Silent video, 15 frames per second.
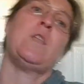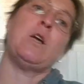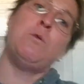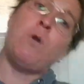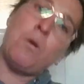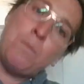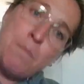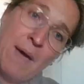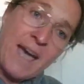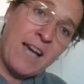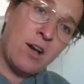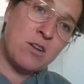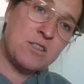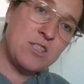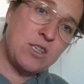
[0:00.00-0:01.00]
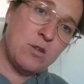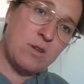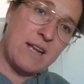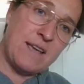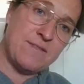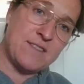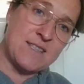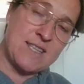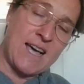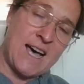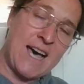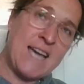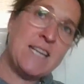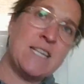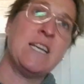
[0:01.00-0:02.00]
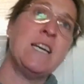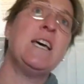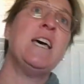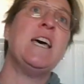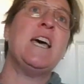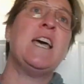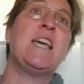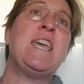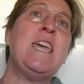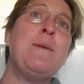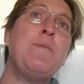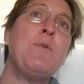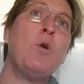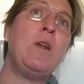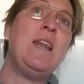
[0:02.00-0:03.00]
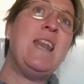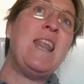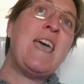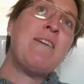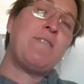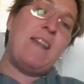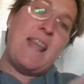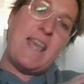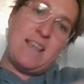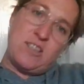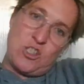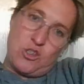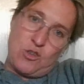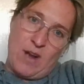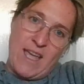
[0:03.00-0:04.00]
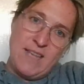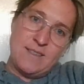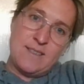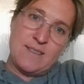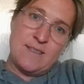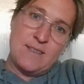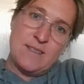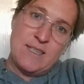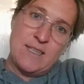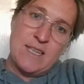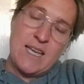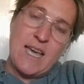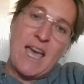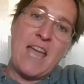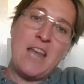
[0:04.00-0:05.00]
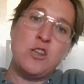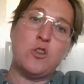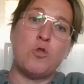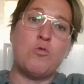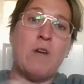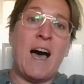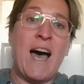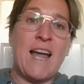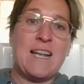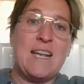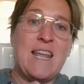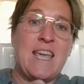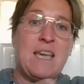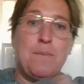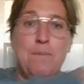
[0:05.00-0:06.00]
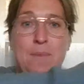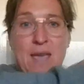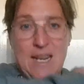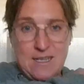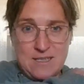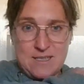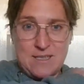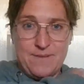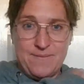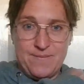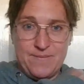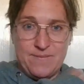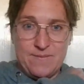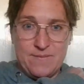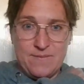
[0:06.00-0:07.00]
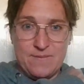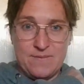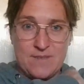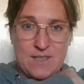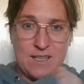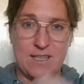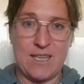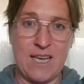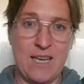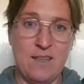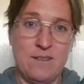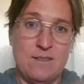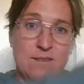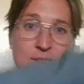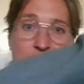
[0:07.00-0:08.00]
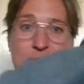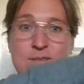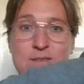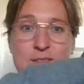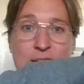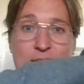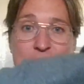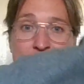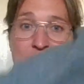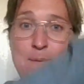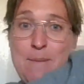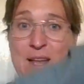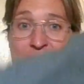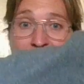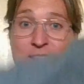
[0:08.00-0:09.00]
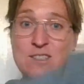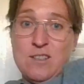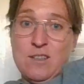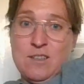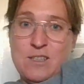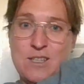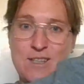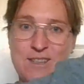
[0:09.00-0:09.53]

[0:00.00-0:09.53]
well, back onto your left side. Keep your left leg straight and your right leg bent. Okay, that's how my legs look.